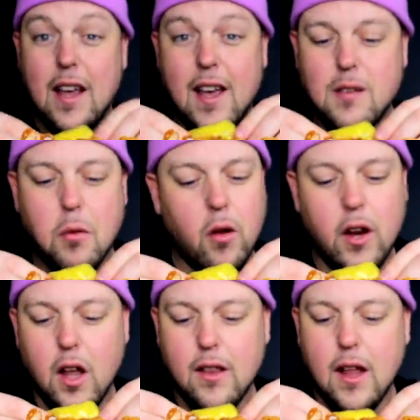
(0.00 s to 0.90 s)
ass, probably
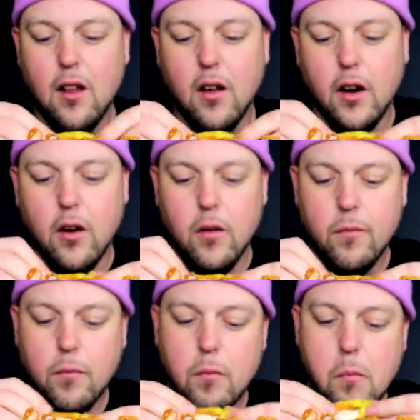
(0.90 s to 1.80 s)
not that long ago,
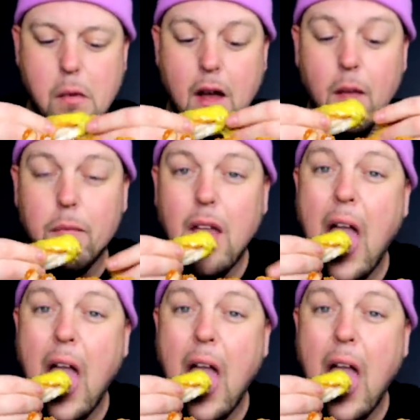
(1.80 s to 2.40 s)
but